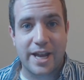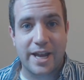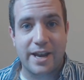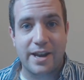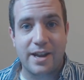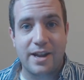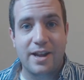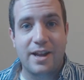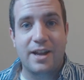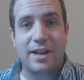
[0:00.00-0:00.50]
and
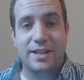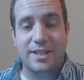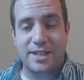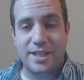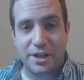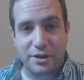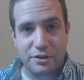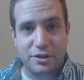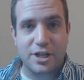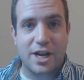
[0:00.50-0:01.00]

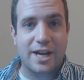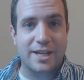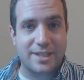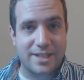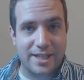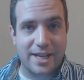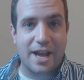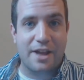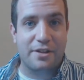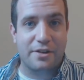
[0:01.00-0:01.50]
synergize
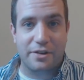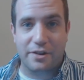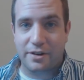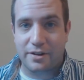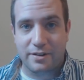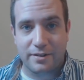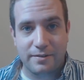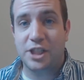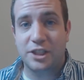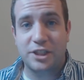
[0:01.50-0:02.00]
together,
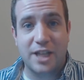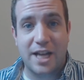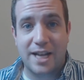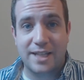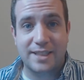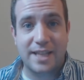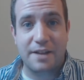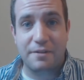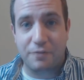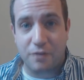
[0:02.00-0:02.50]
such
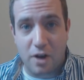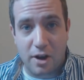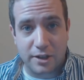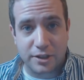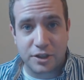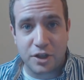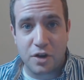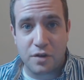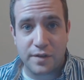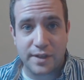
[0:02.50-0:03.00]
as a
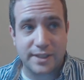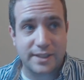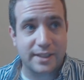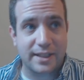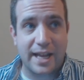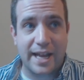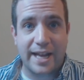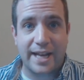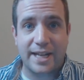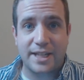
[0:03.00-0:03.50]
Frost Nova
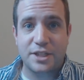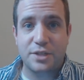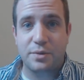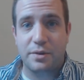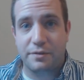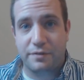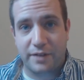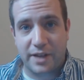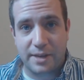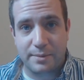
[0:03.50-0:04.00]
delaying into
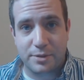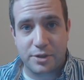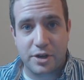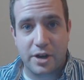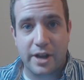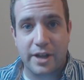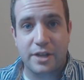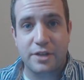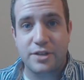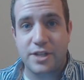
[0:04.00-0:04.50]
a Flame
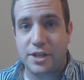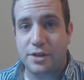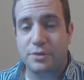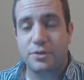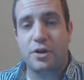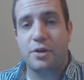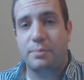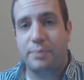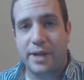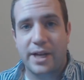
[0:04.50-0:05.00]
Strike. You see, those
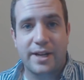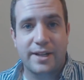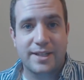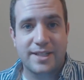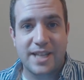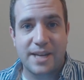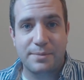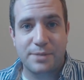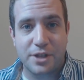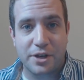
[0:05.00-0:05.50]
aren't played on the
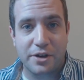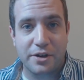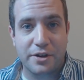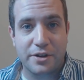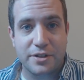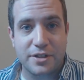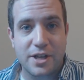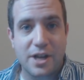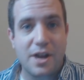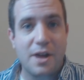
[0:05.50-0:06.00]
same
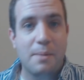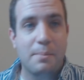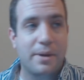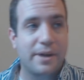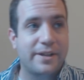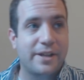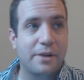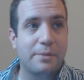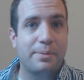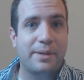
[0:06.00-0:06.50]
turns,
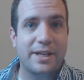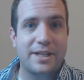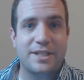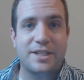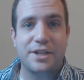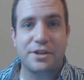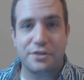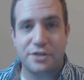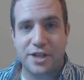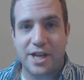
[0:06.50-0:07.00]
but they're played
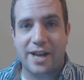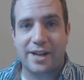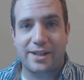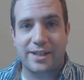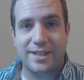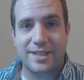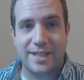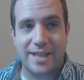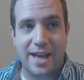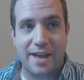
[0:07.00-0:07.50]

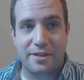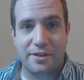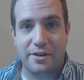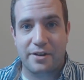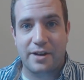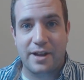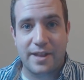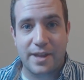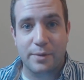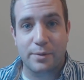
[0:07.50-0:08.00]
synergetically
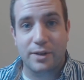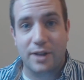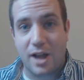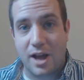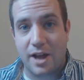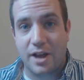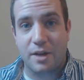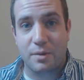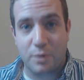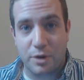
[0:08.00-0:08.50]
together and they
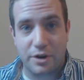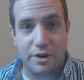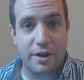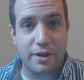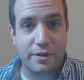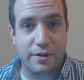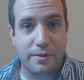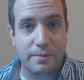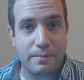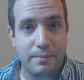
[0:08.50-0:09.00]
rely on one
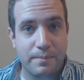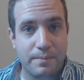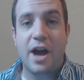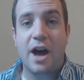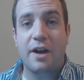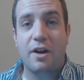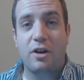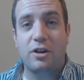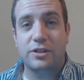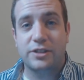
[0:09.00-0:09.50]
another.
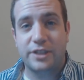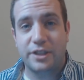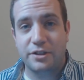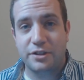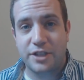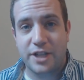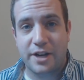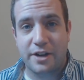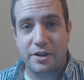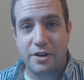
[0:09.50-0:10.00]
Not all
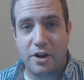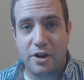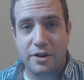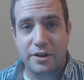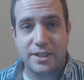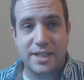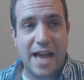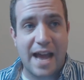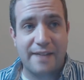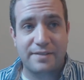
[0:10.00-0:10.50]
synergetic
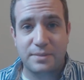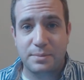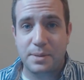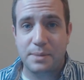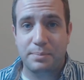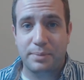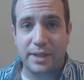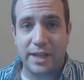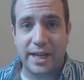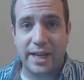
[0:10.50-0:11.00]
cards have to
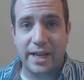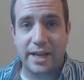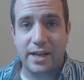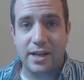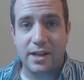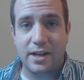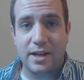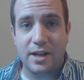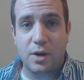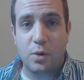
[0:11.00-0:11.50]
be played
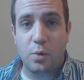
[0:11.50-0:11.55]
